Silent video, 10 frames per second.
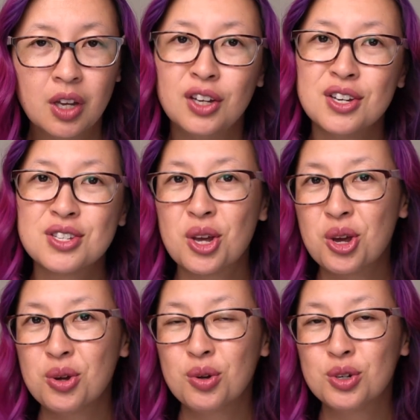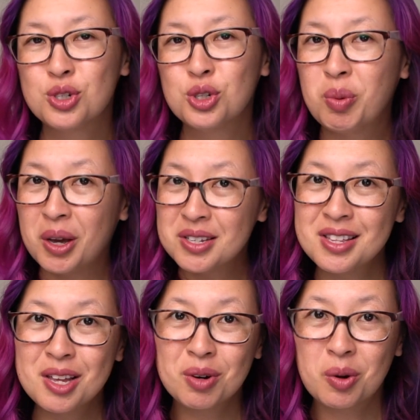So to the person
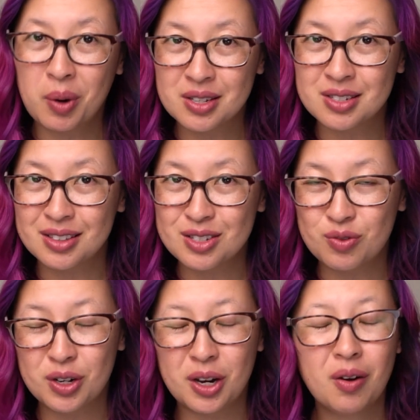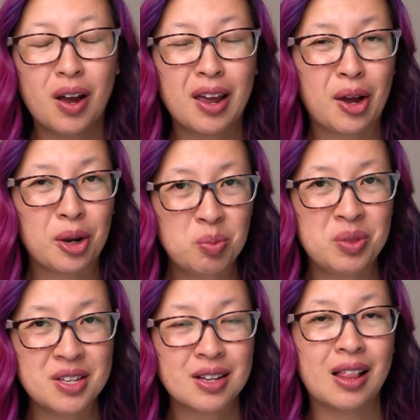that requested this video, I hope
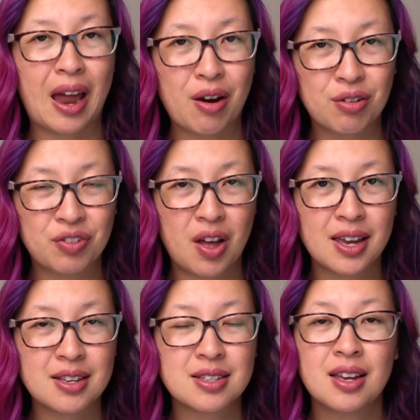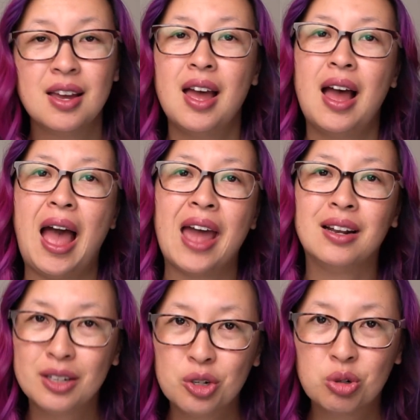this clarifies
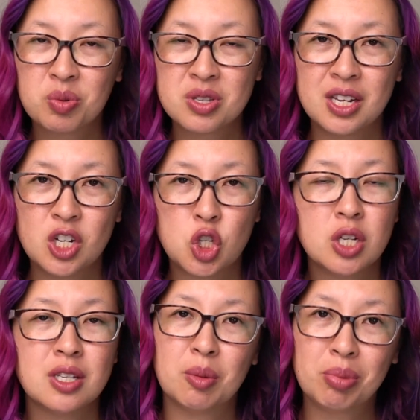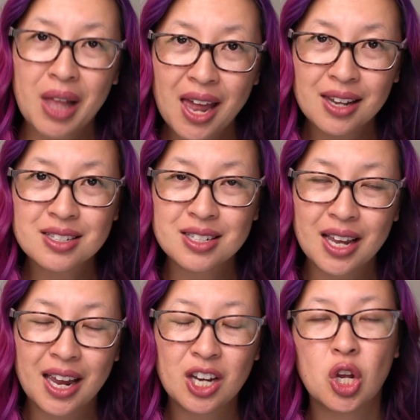analytical procedures at the planning
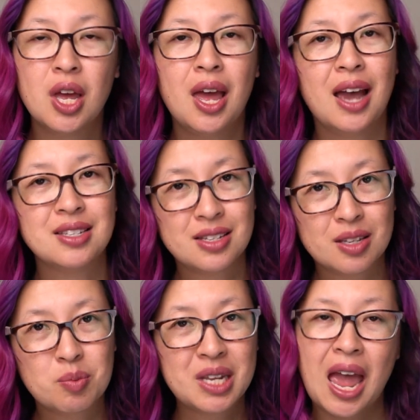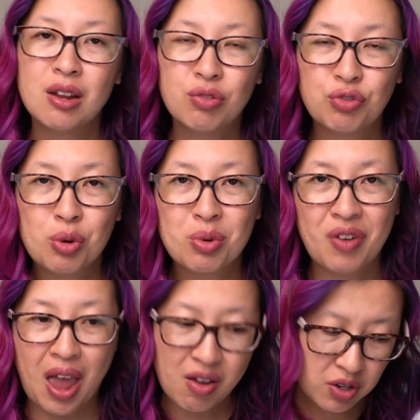stage as a substantive form of
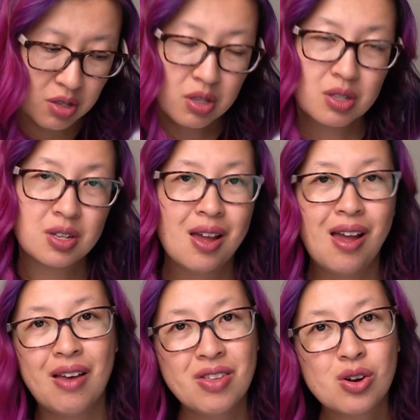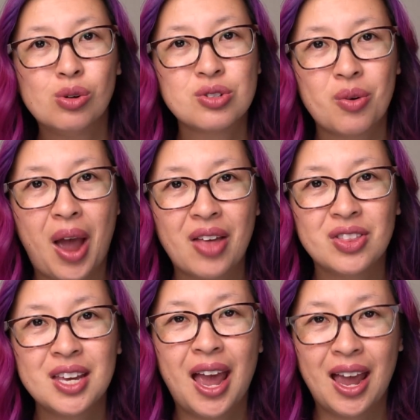evidence, and then also at
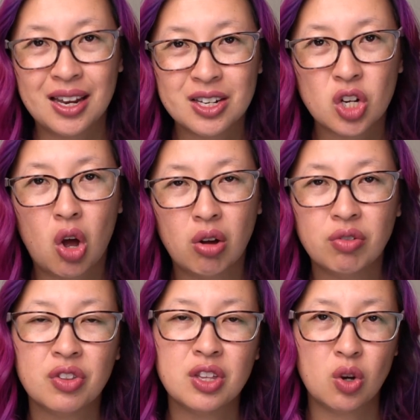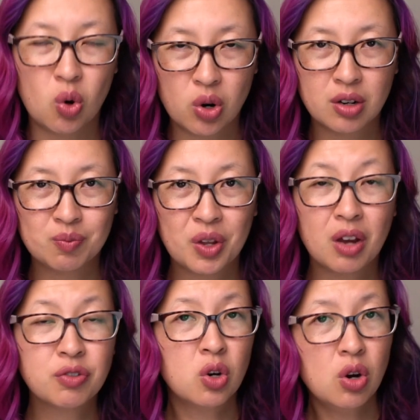the end of the audit.
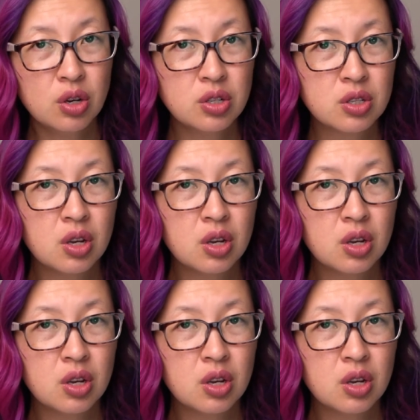Of course,